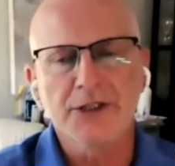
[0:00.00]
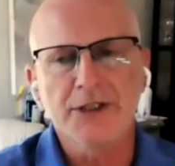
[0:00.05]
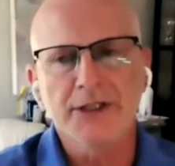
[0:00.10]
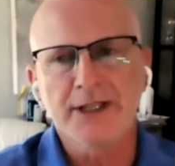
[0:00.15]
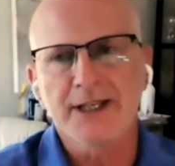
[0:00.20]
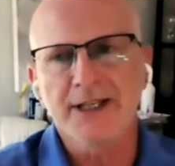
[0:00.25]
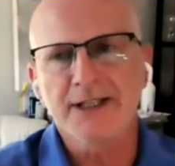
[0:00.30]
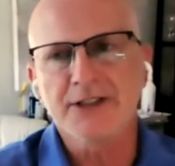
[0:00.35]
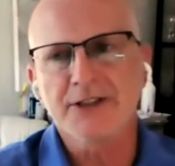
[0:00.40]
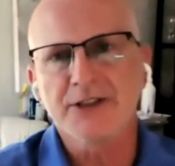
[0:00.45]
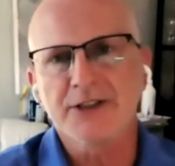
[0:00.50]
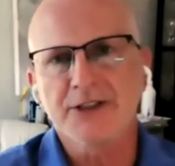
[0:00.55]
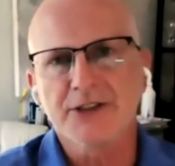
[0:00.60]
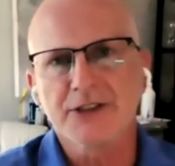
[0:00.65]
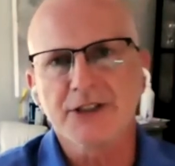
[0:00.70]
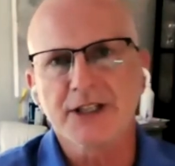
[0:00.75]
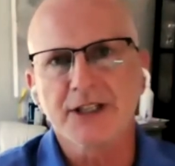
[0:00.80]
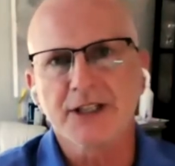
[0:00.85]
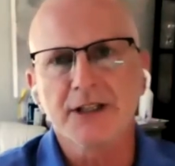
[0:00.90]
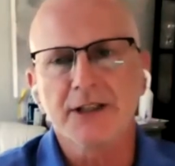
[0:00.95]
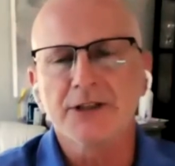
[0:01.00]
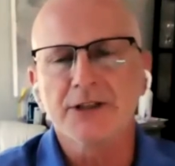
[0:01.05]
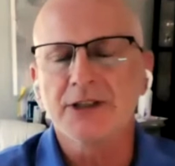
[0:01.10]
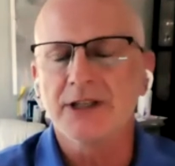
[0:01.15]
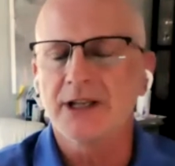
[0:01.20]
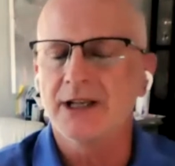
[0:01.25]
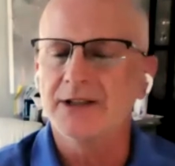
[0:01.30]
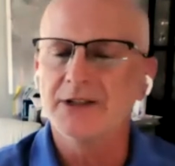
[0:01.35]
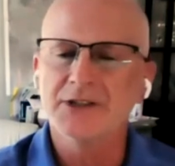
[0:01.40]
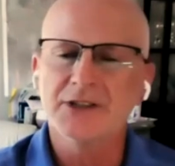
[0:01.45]
yes,
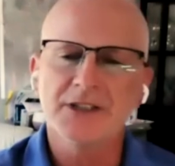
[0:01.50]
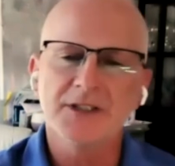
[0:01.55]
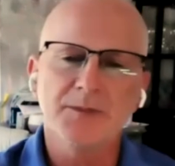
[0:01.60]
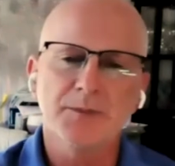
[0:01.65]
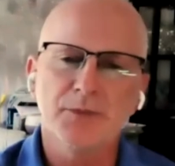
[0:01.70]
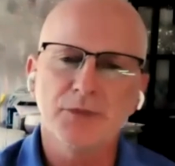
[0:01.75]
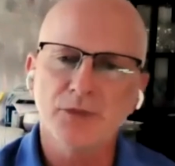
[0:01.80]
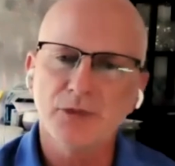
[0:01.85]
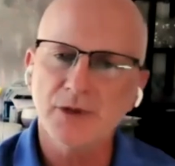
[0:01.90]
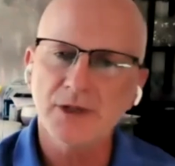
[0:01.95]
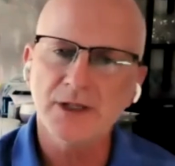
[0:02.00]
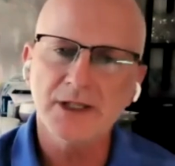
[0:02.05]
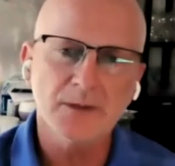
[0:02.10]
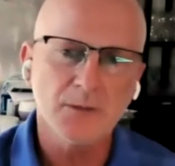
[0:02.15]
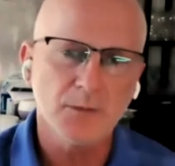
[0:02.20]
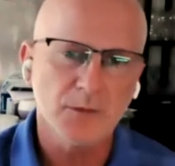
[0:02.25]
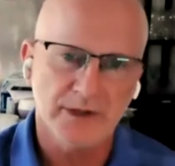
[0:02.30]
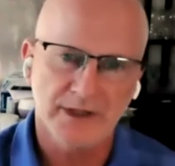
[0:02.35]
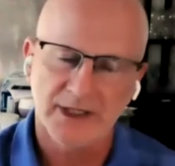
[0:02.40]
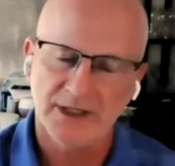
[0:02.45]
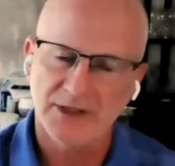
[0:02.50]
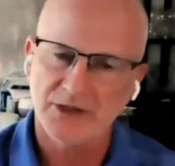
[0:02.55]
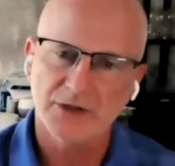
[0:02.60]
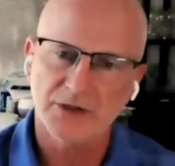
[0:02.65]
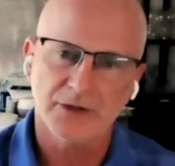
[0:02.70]
she's brilliant with kids.